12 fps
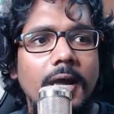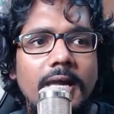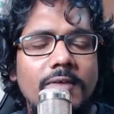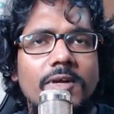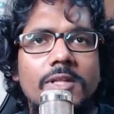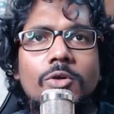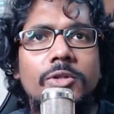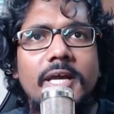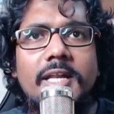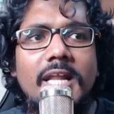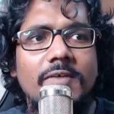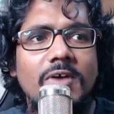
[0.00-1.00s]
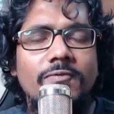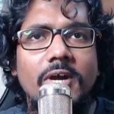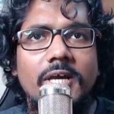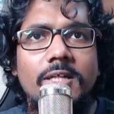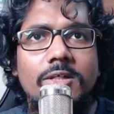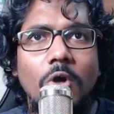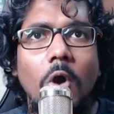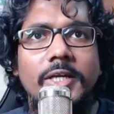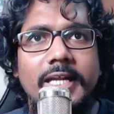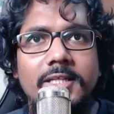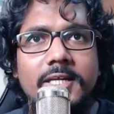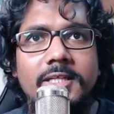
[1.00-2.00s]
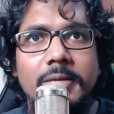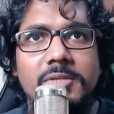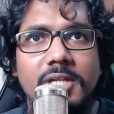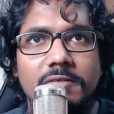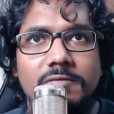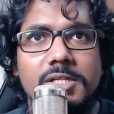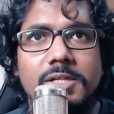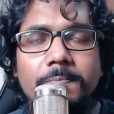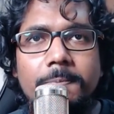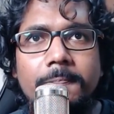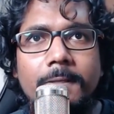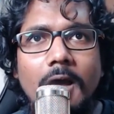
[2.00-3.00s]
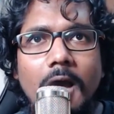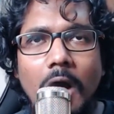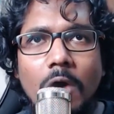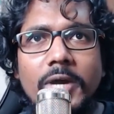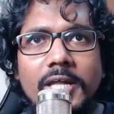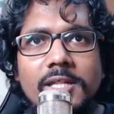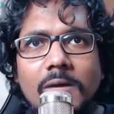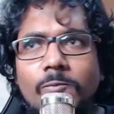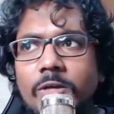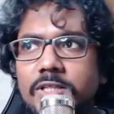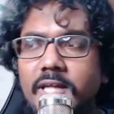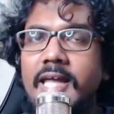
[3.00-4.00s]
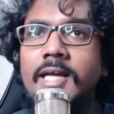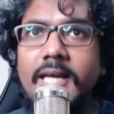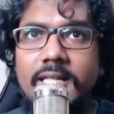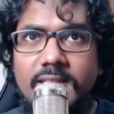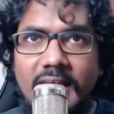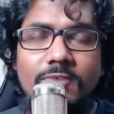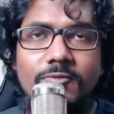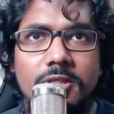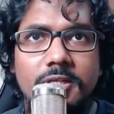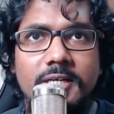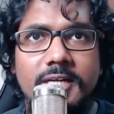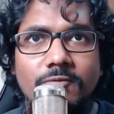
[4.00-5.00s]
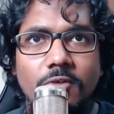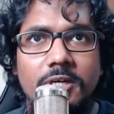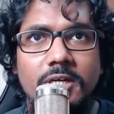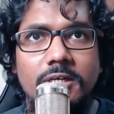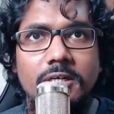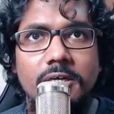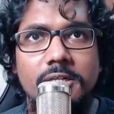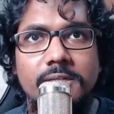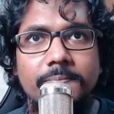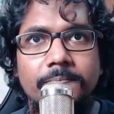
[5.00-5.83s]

Even though they never fucking thought anything themselves. How can someone think and think for 30 and 40 years,